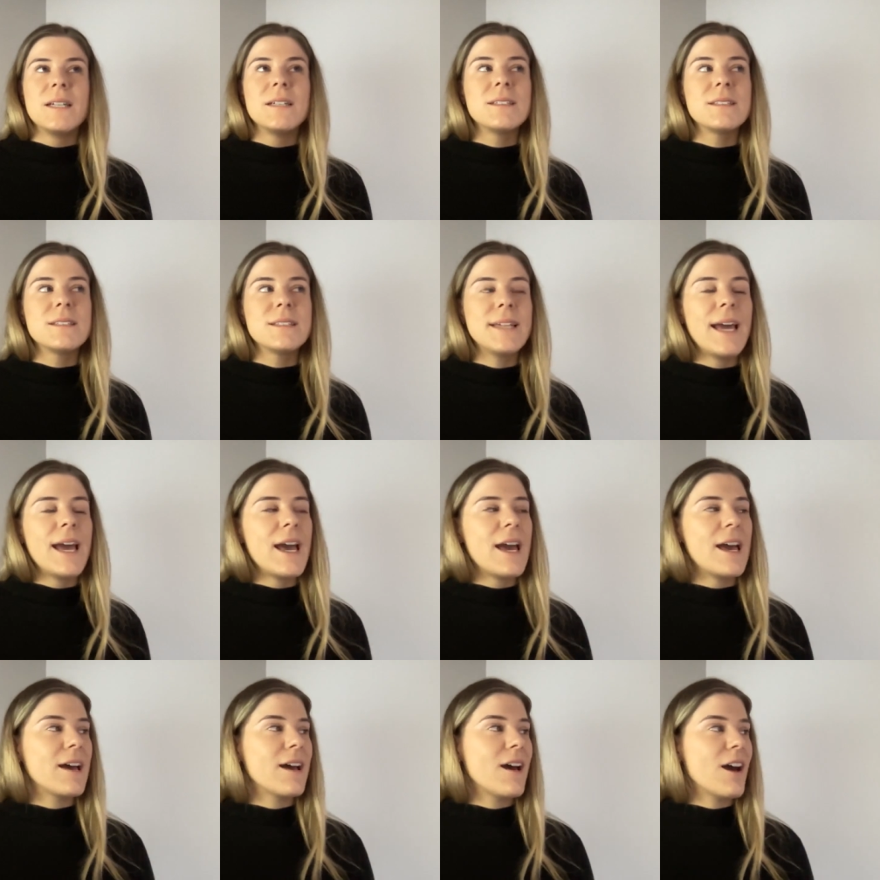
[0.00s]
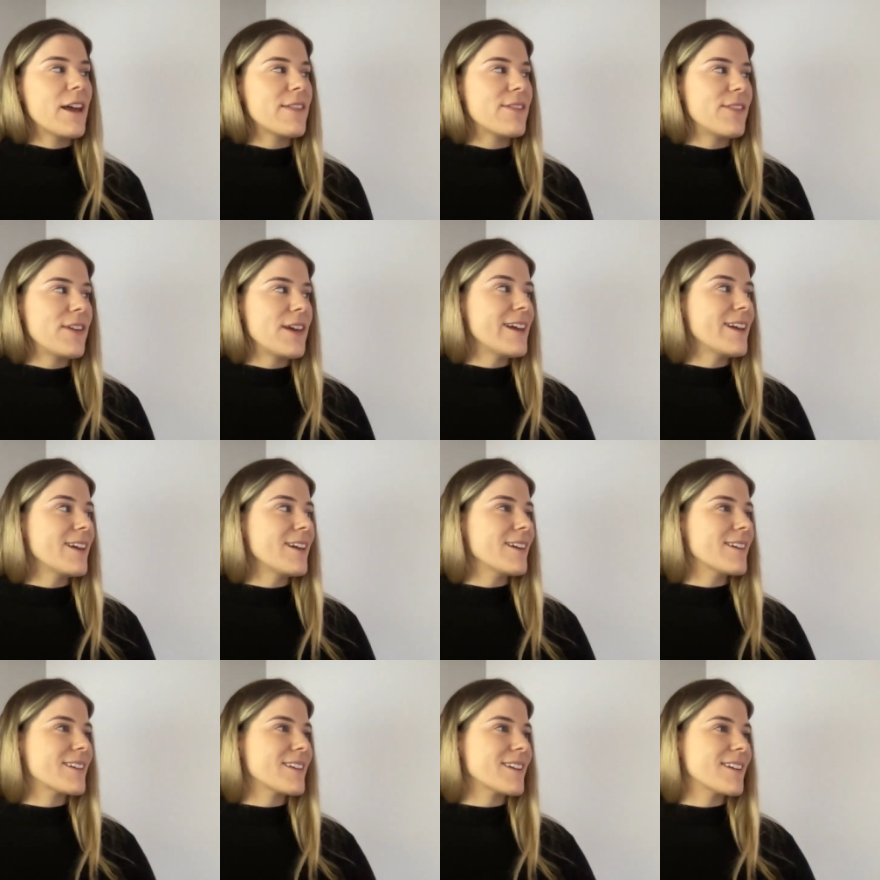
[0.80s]
Yeah, I
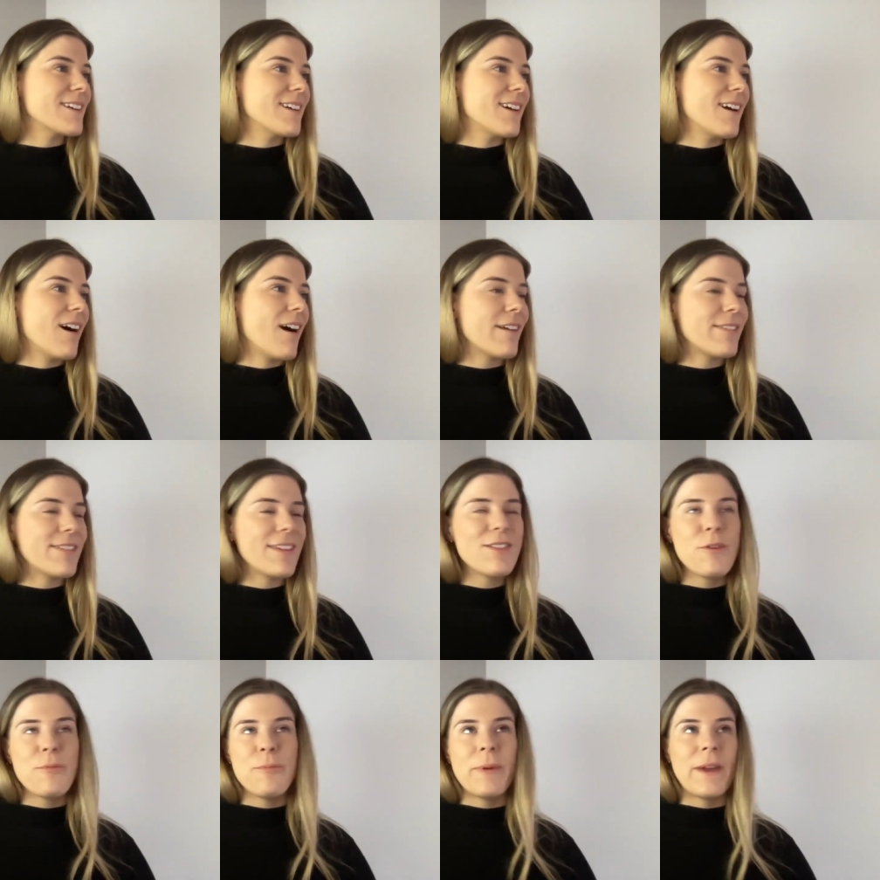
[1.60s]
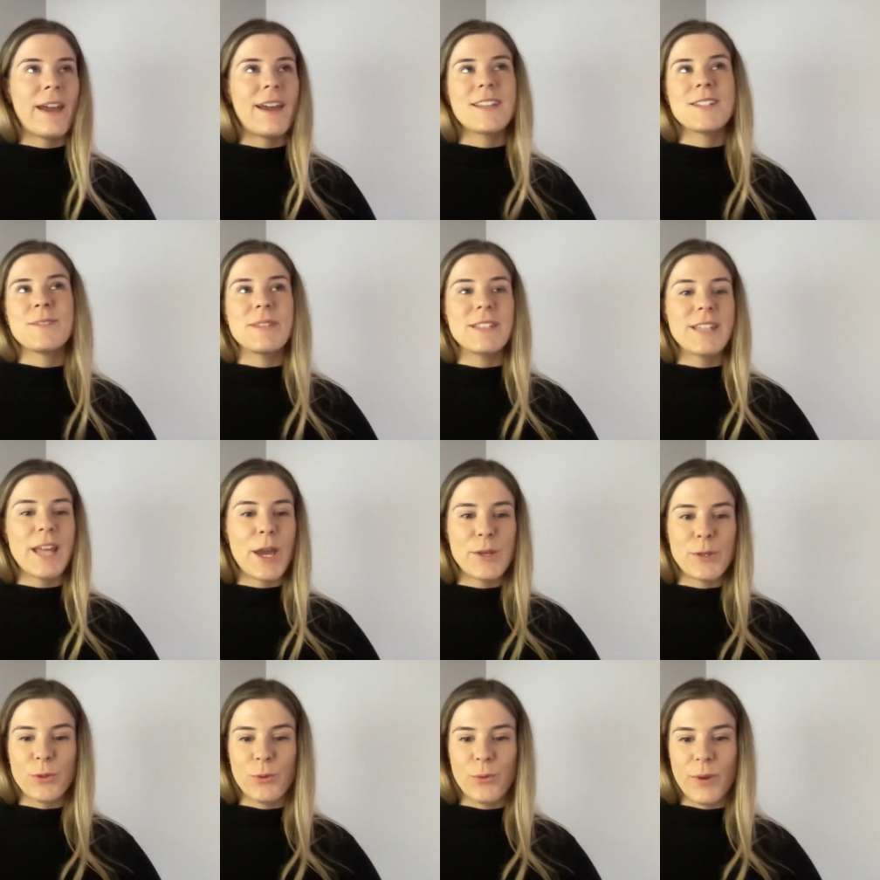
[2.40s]
think the biggest
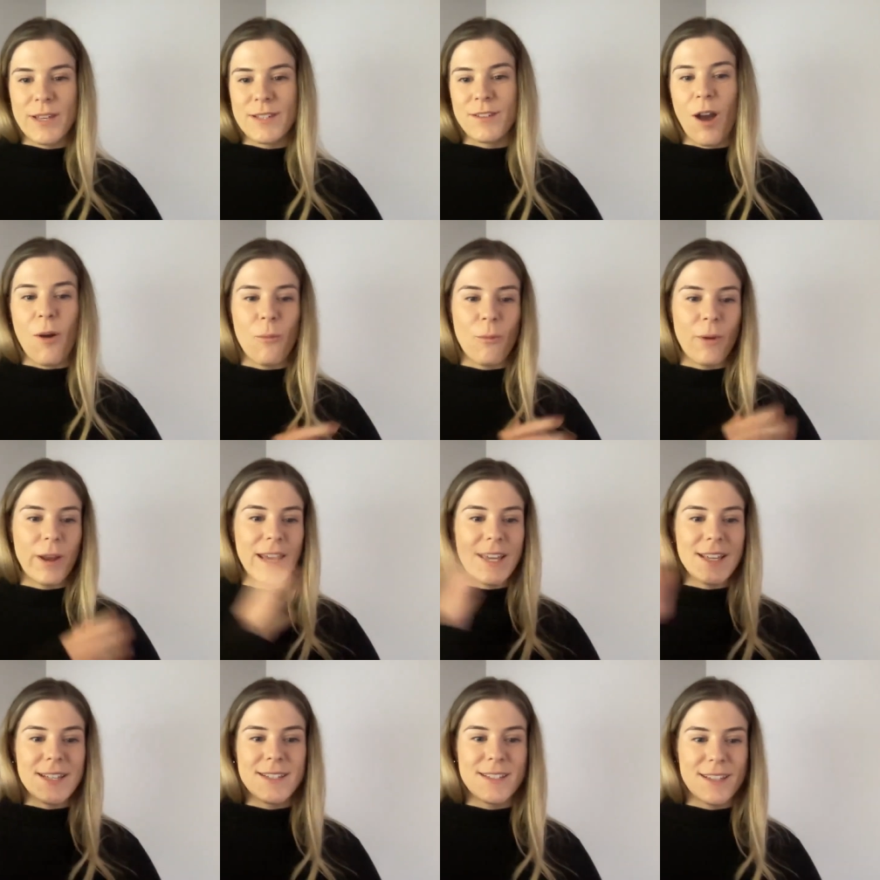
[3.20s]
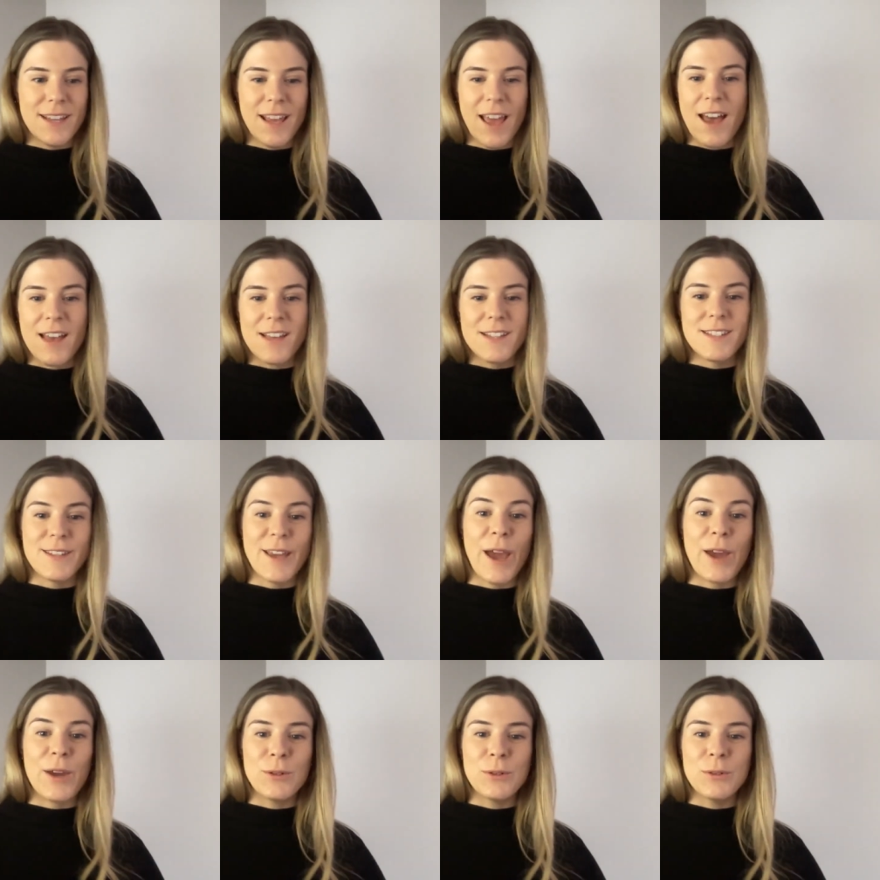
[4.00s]
mistakes always come when it's at
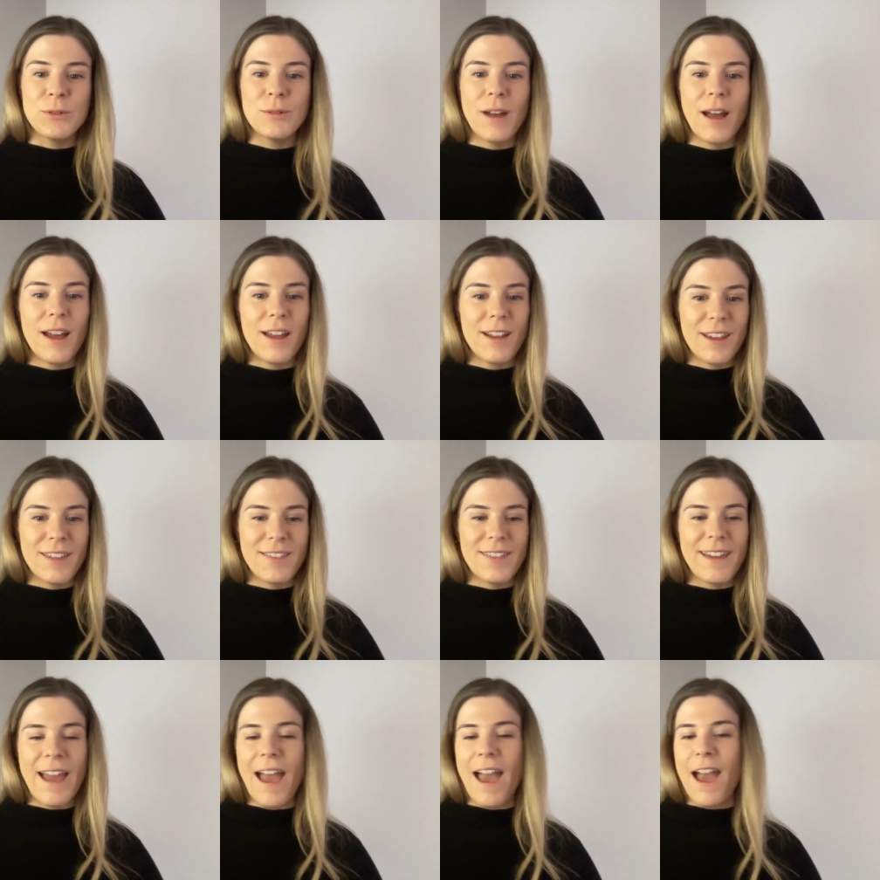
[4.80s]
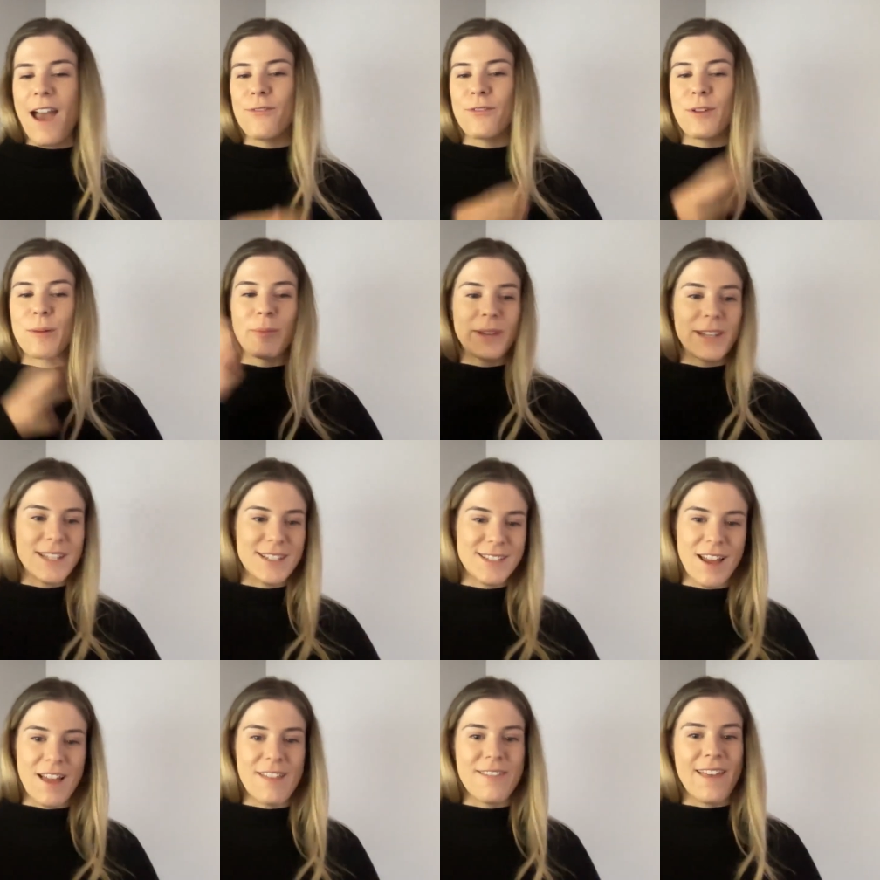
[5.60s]
scale. And I think everybody's
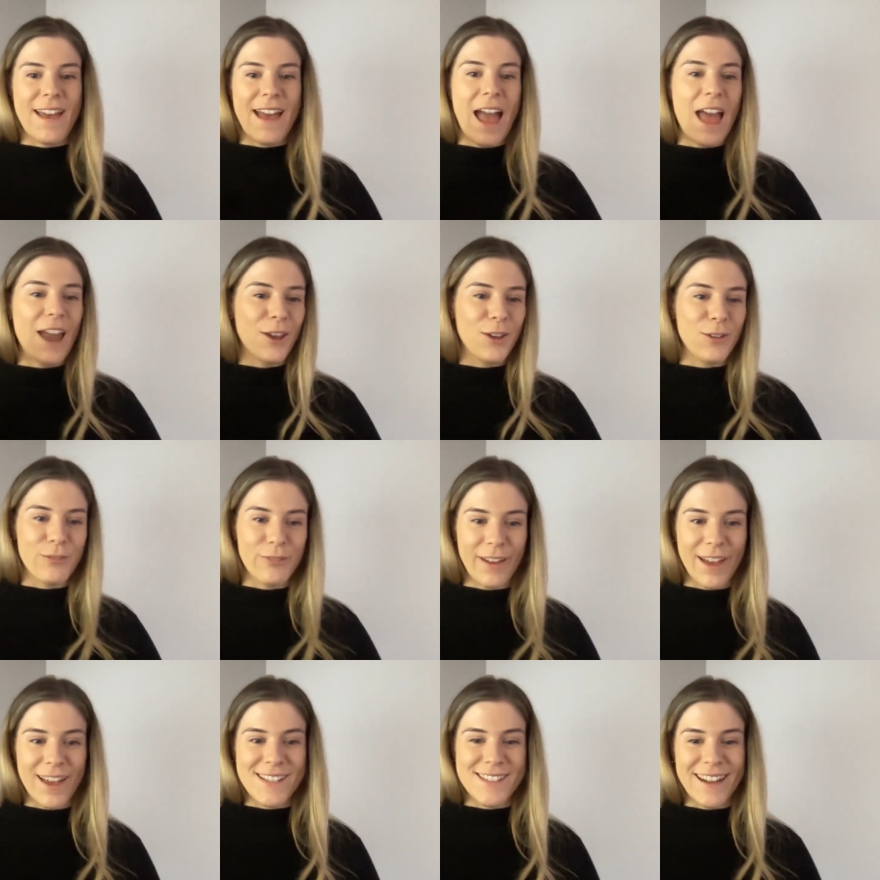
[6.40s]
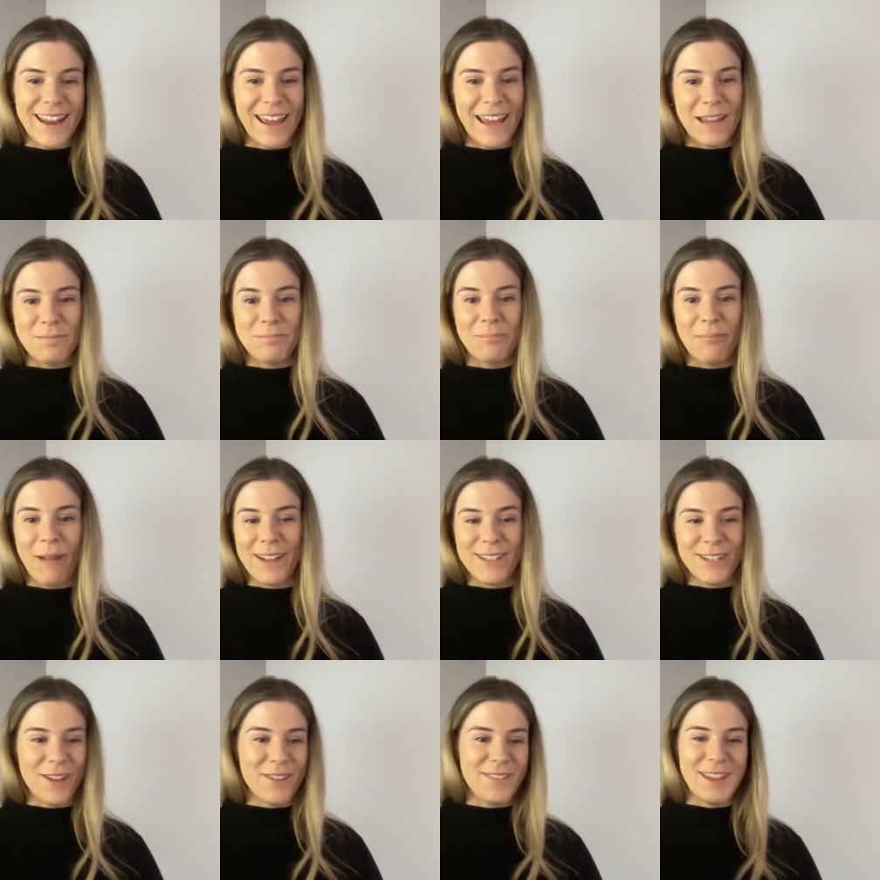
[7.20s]
done their hello first name. I
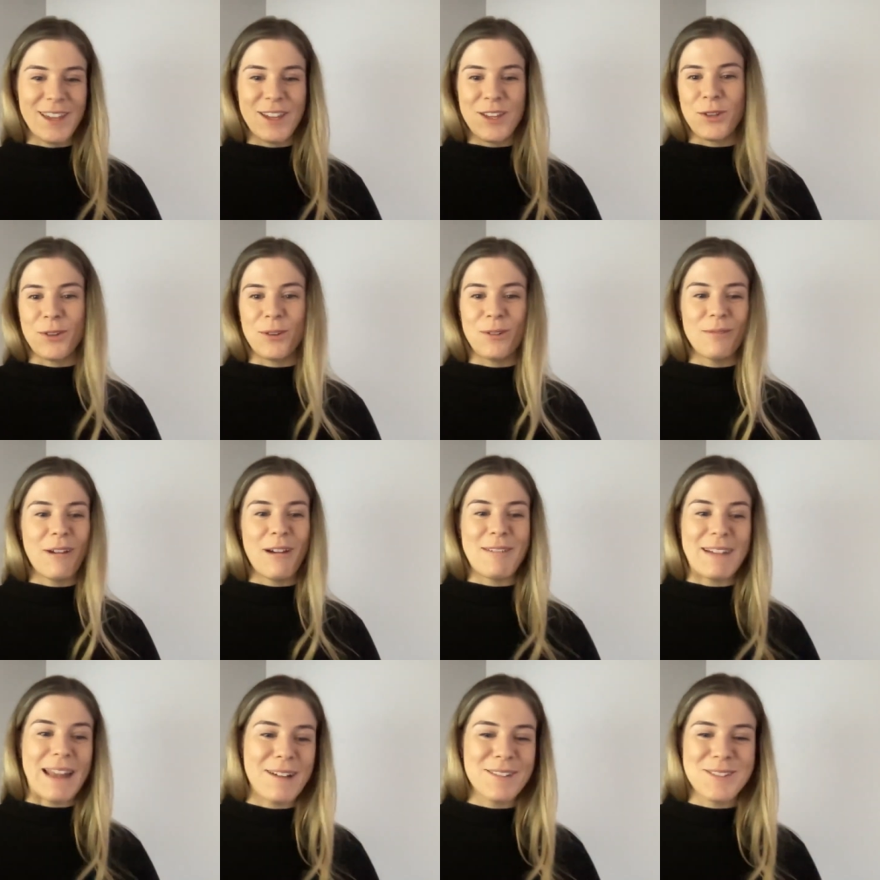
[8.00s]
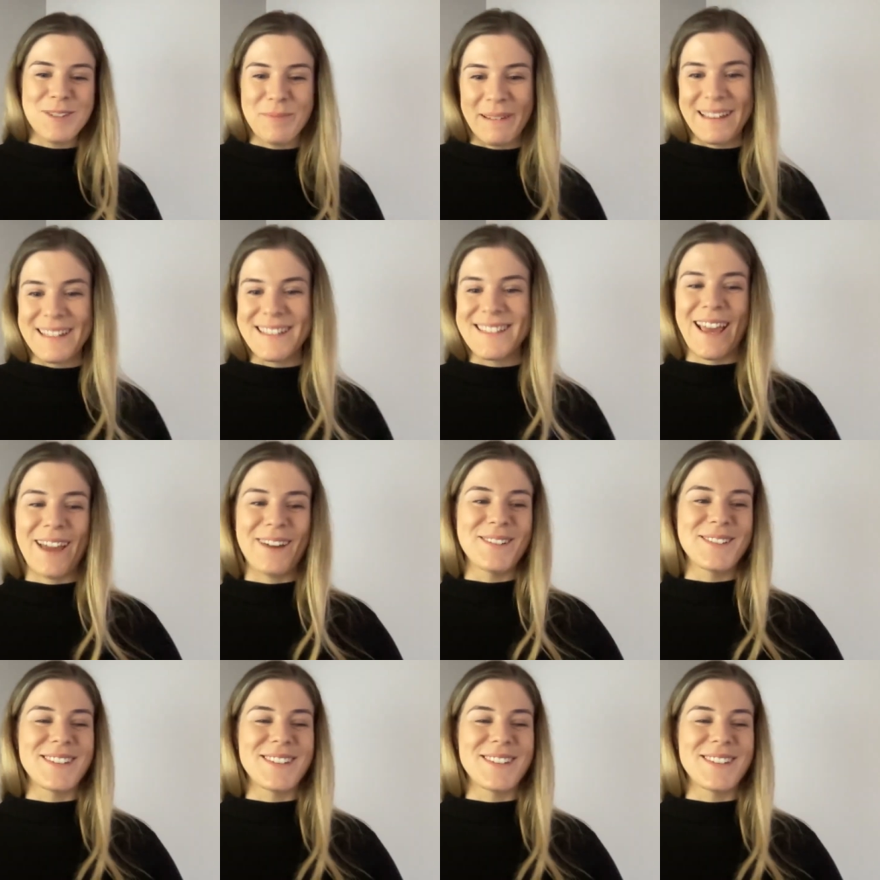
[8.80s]
don't think you are allowed to be in sales